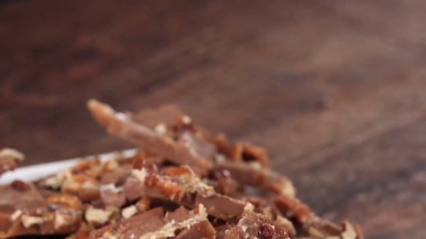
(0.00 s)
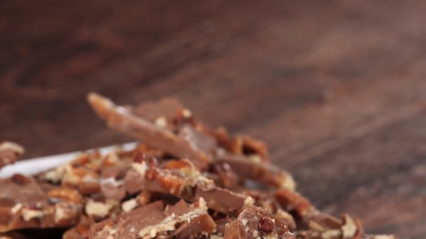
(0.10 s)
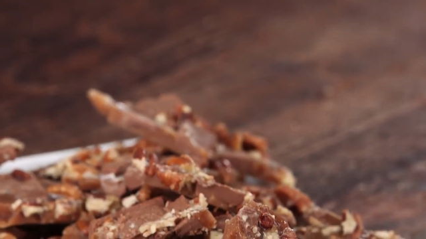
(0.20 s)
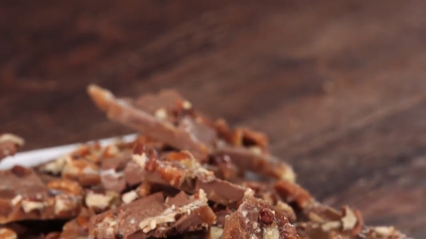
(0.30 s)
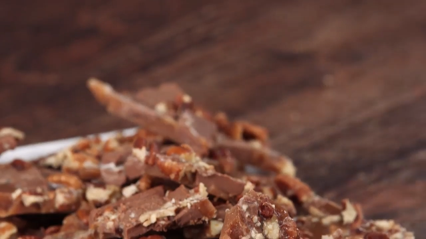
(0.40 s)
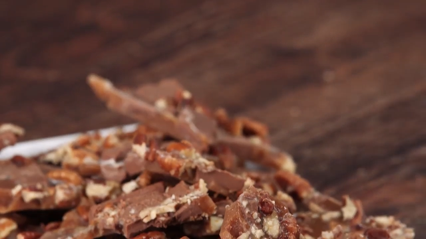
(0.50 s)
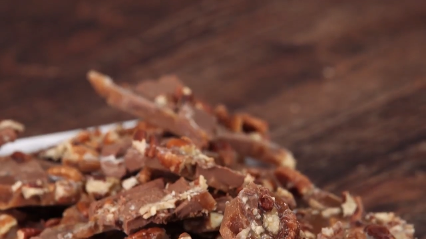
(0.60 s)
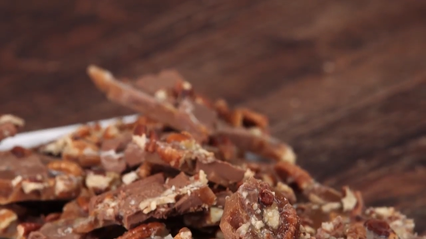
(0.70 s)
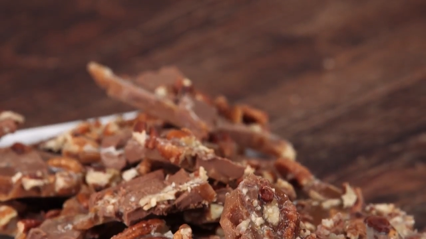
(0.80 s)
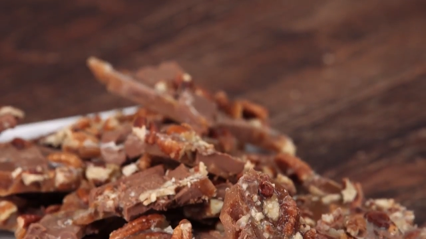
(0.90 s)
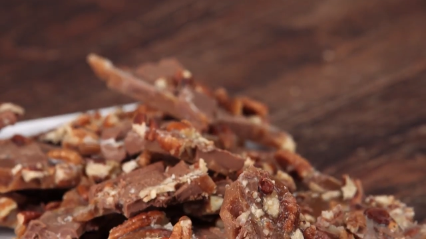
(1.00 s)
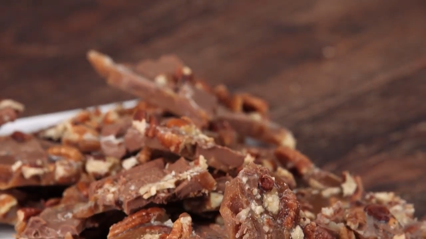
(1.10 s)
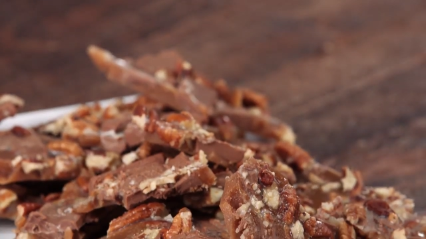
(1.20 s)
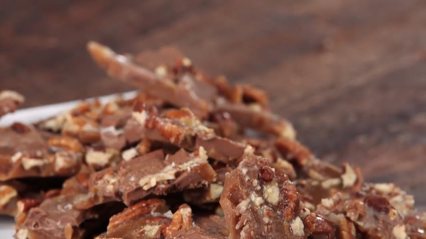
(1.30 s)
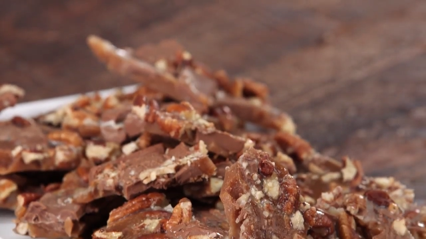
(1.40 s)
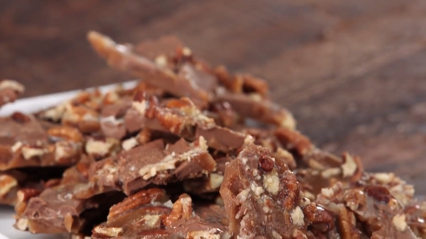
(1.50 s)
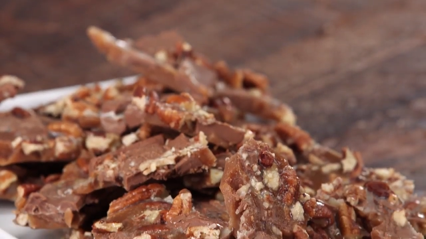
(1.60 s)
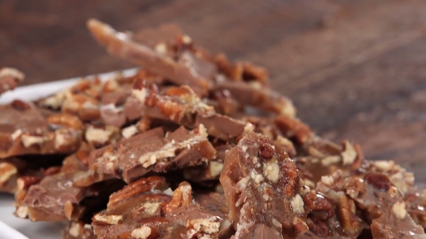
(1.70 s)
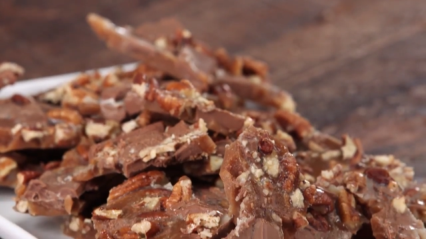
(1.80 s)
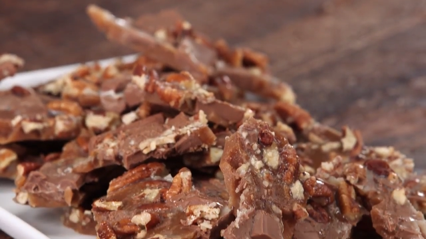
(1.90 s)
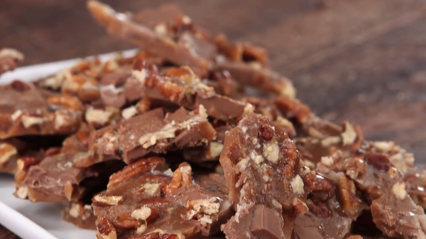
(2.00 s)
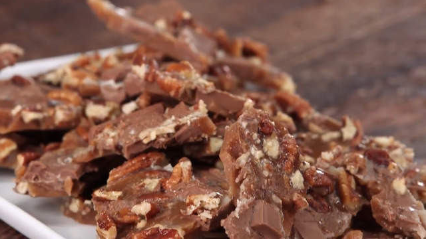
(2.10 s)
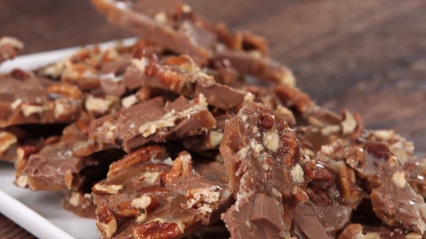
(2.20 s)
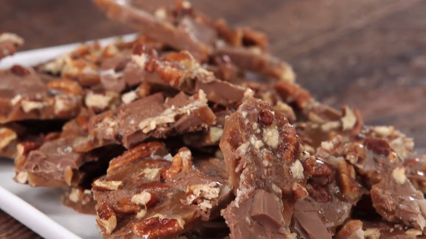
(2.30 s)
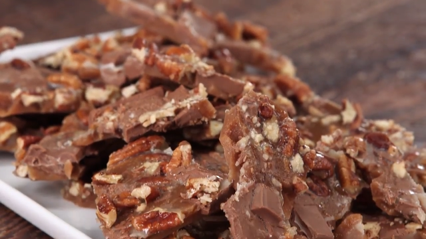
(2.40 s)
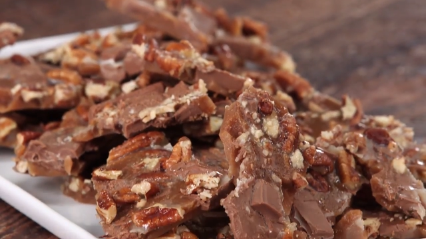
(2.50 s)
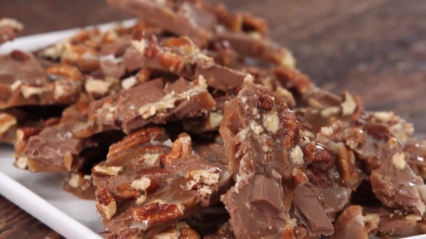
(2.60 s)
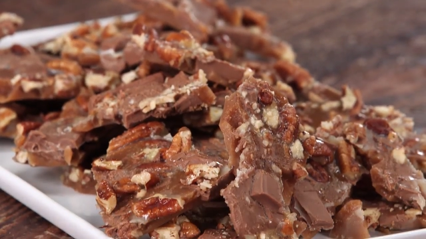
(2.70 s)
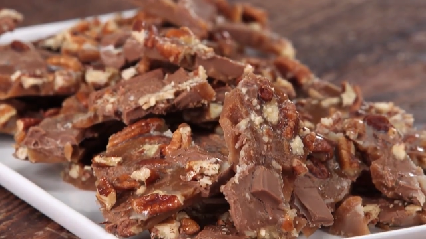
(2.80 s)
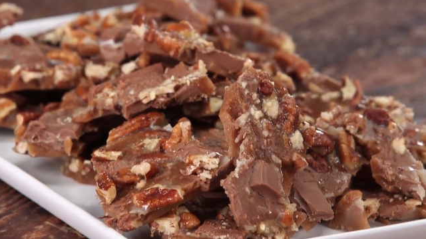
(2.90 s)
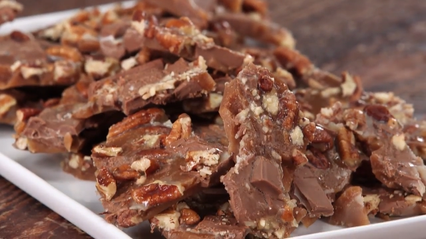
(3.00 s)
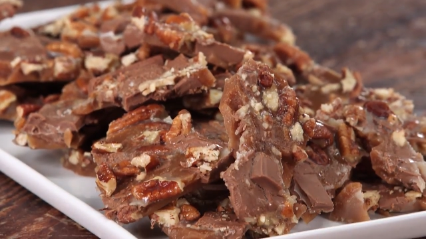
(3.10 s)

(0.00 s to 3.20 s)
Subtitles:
No face is visible, so there are no lips to read.